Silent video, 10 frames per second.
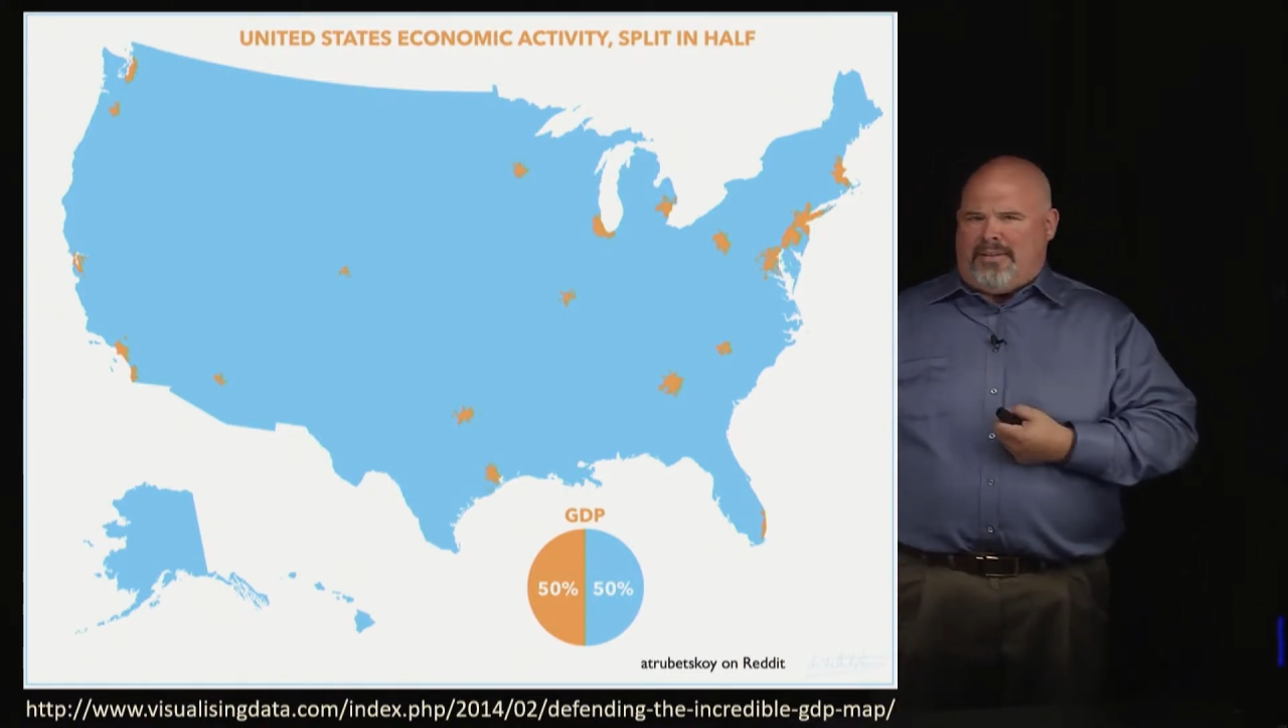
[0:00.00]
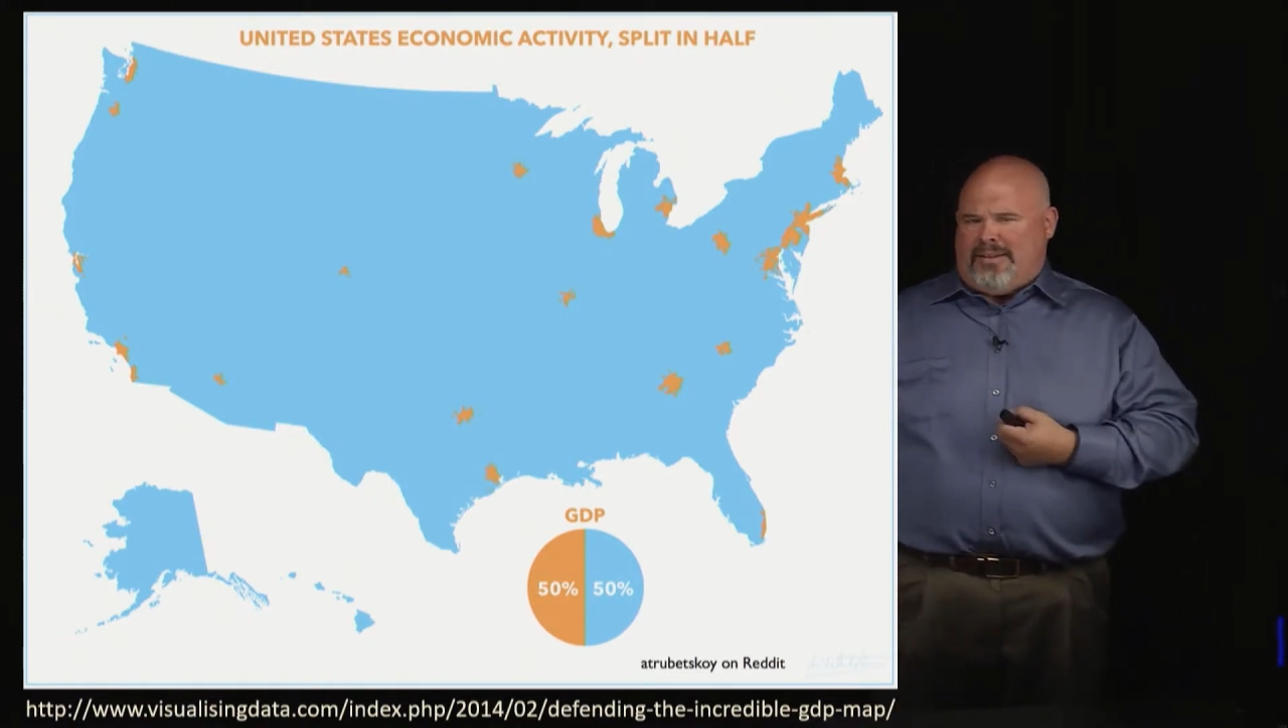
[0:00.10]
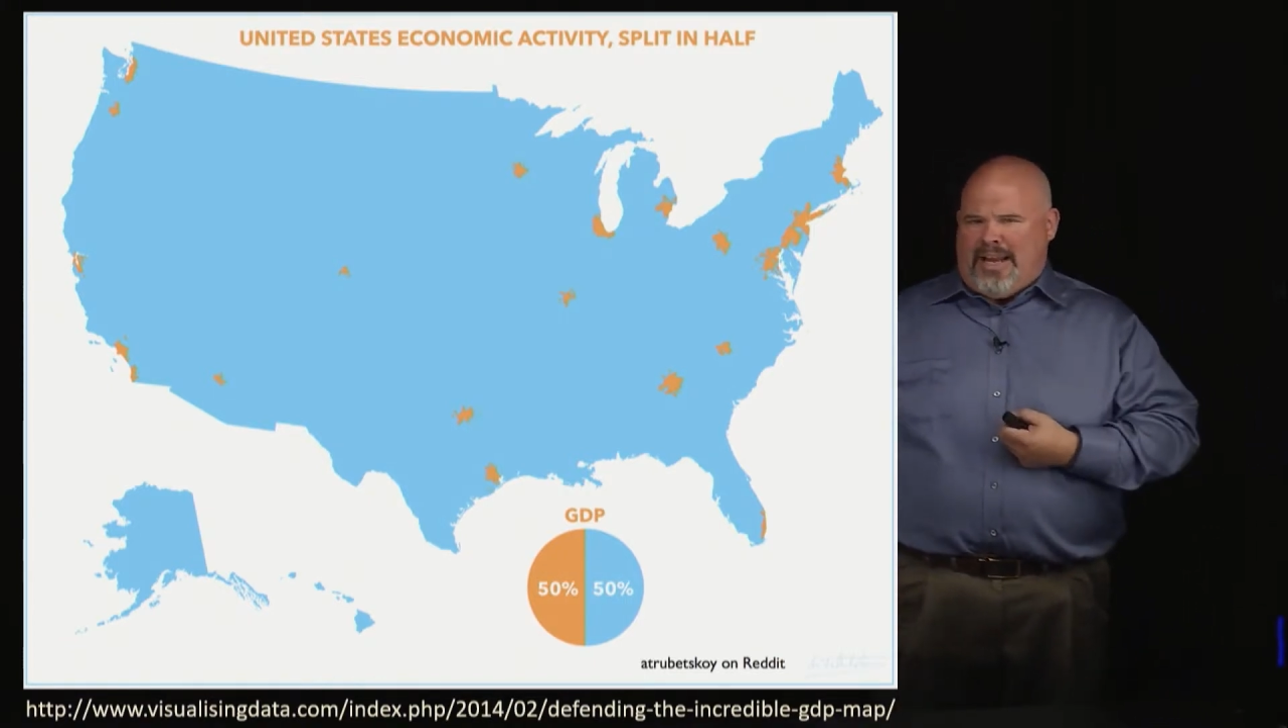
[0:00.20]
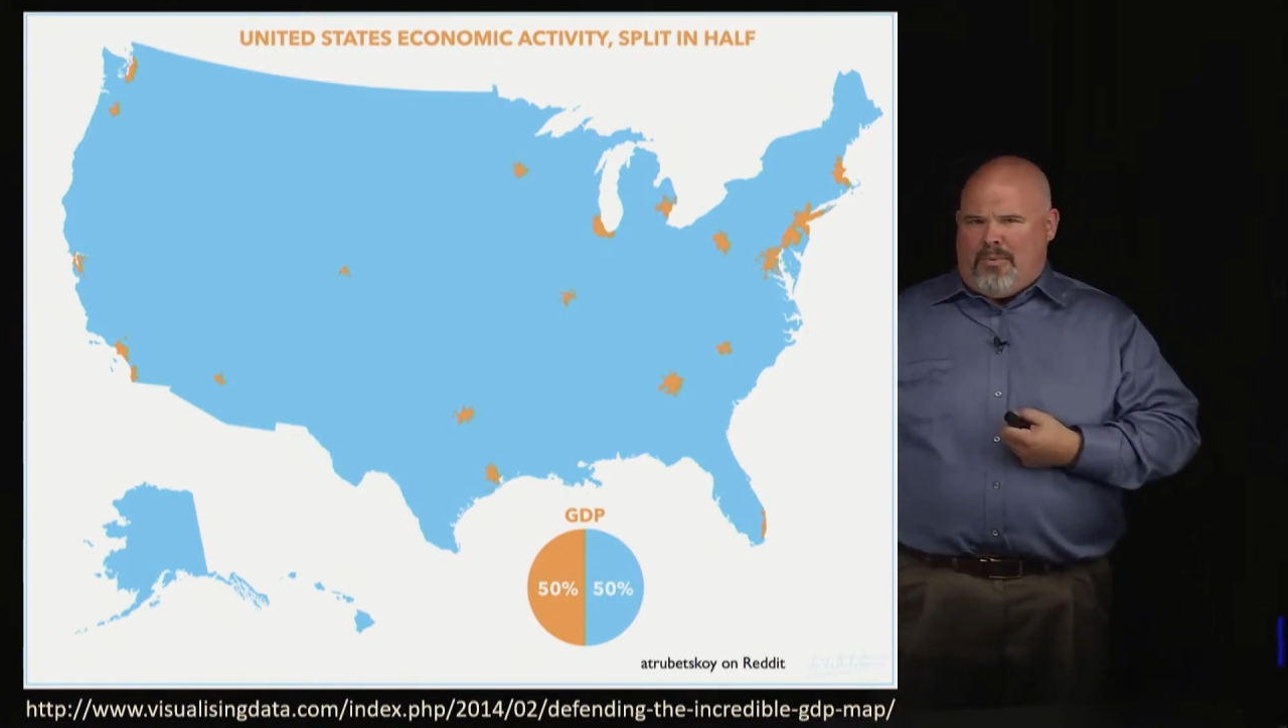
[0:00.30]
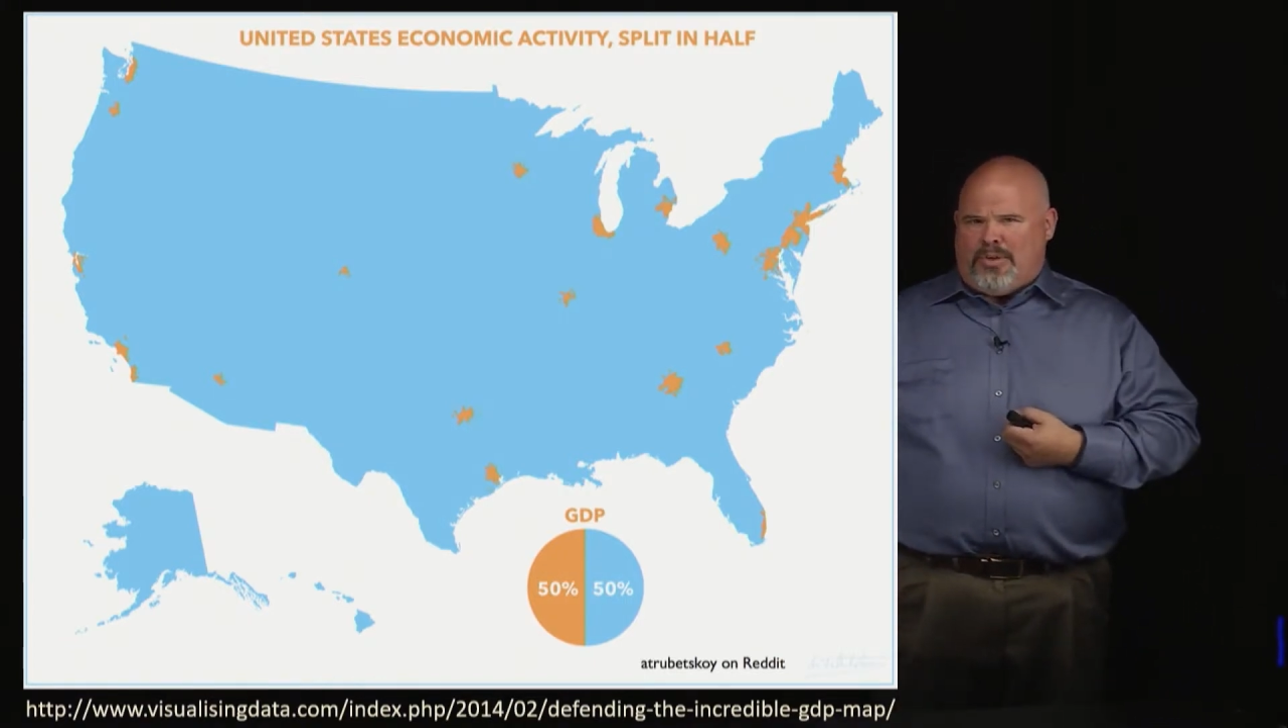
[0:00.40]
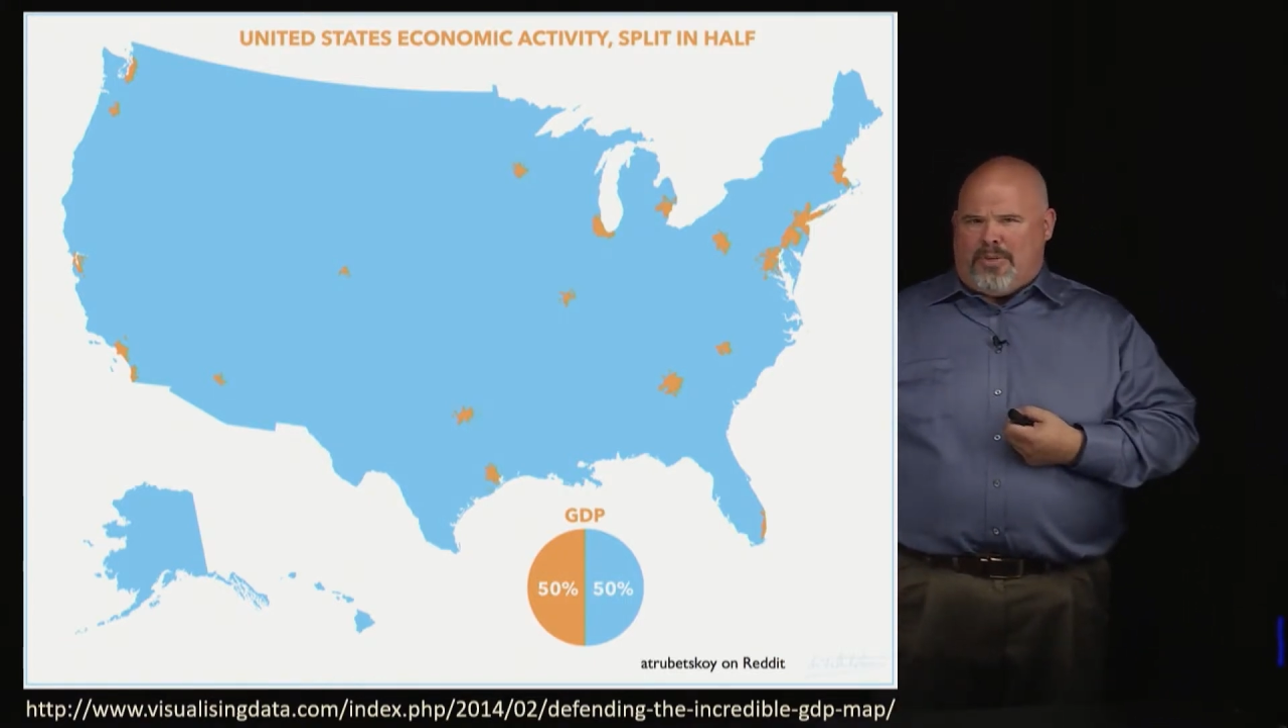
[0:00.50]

the day it was